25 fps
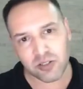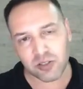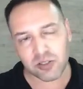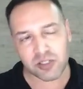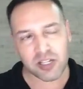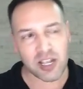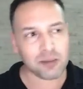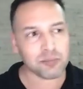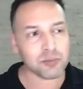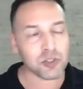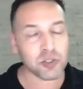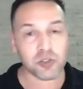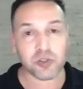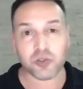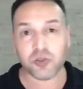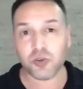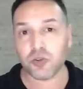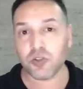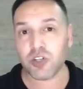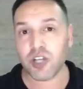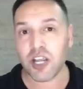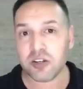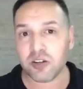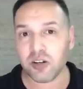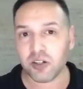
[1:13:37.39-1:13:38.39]
Come to
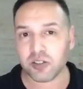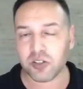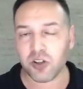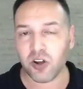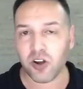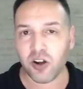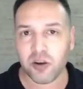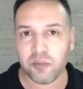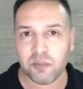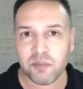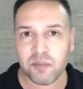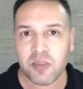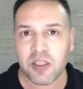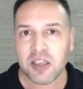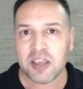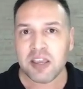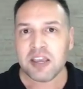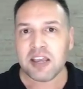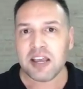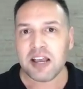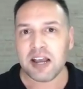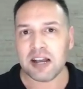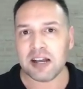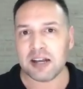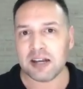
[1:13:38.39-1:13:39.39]
stuj.com
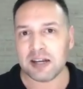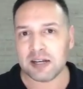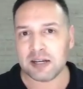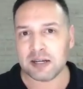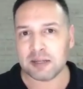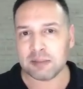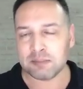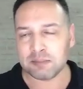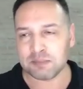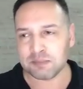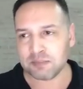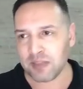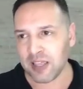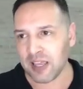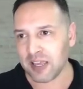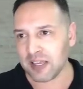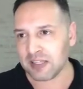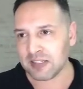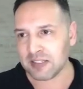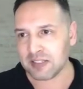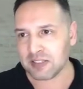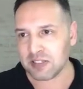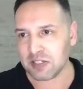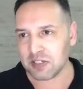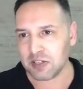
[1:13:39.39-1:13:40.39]

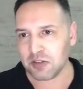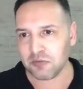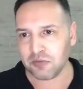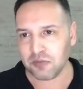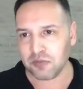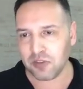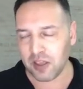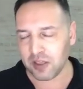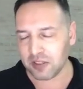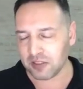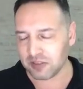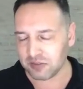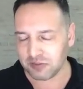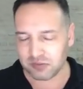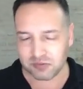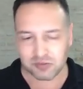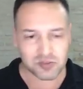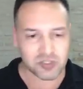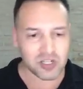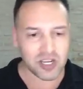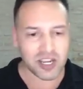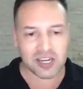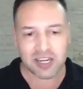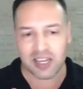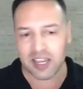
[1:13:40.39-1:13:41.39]
and
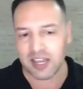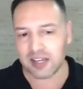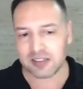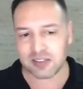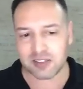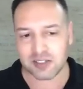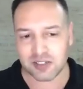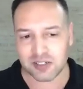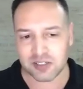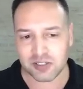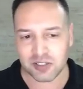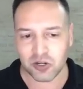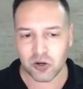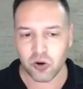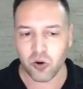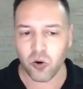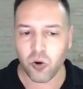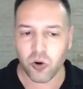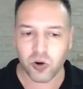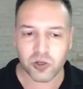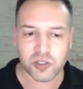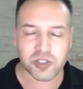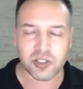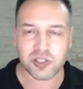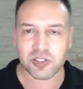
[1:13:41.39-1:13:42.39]
check out the
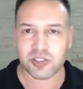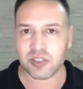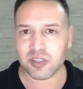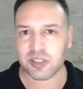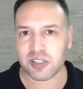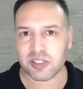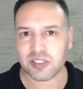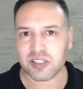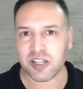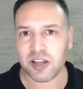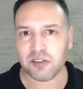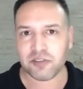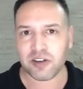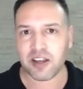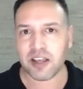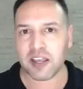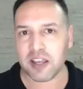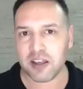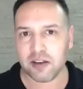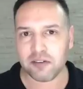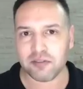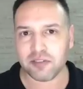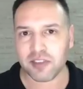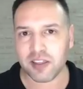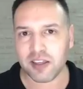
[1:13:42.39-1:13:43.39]
courses and the stuff I
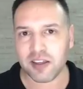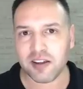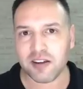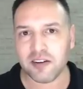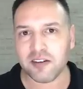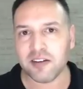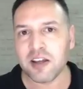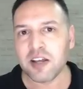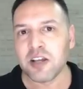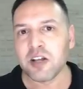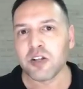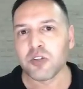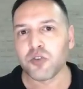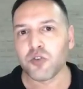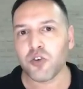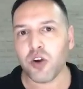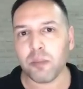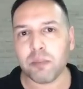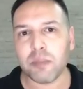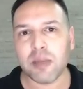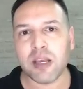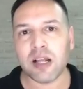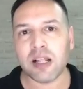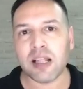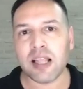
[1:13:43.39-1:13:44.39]
have there. Drop
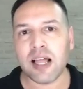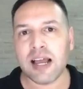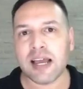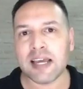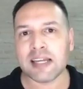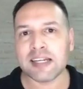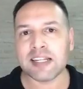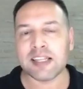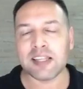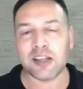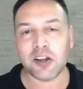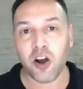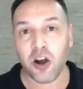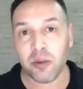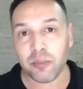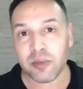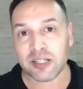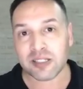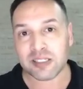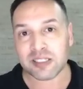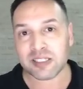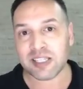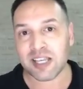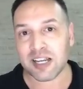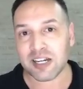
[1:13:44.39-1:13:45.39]
me a line in the
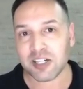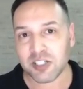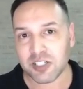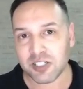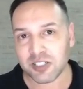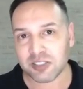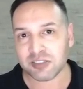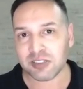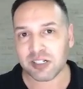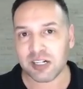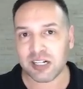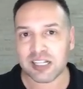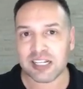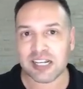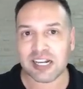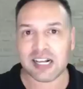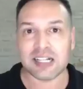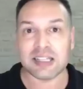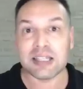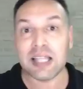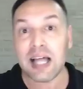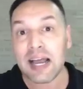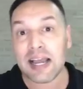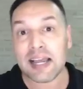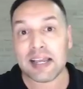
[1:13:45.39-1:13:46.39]
comments section. Click
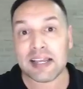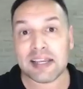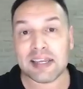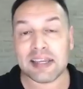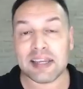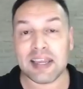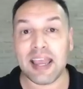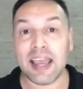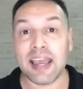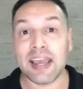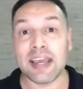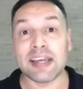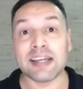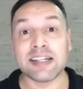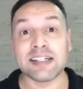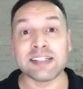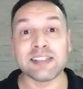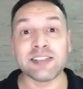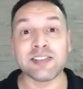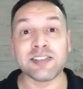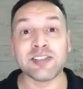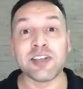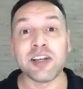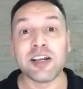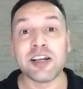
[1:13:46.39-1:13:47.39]
like
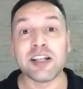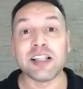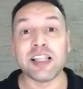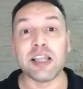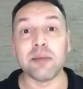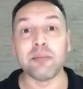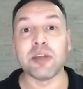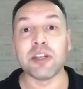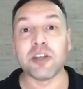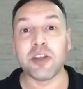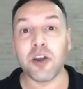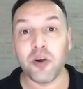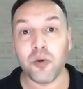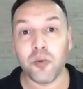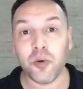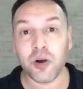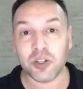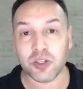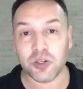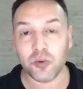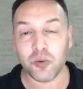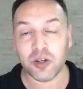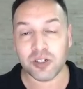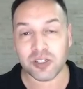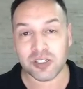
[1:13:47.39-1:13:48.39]
and let me know what
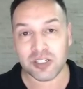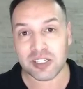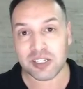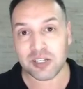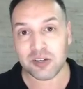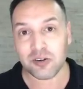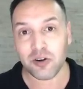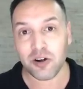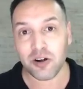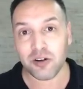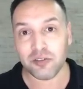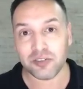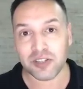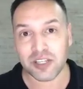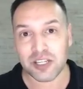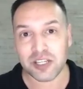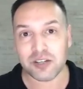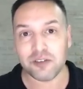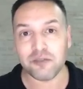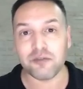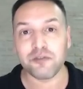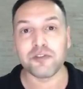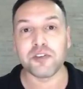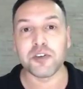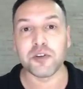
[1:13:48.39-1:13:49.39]
you want to hear of in
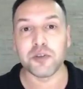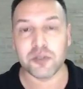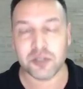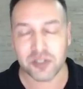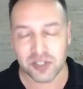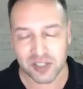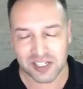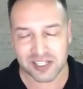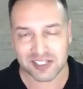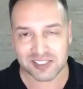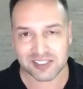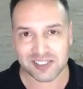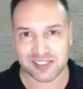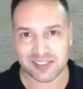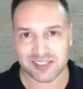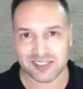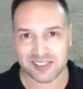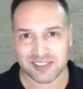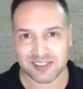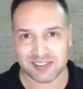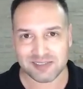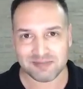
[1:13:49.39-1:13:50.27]
future lessons.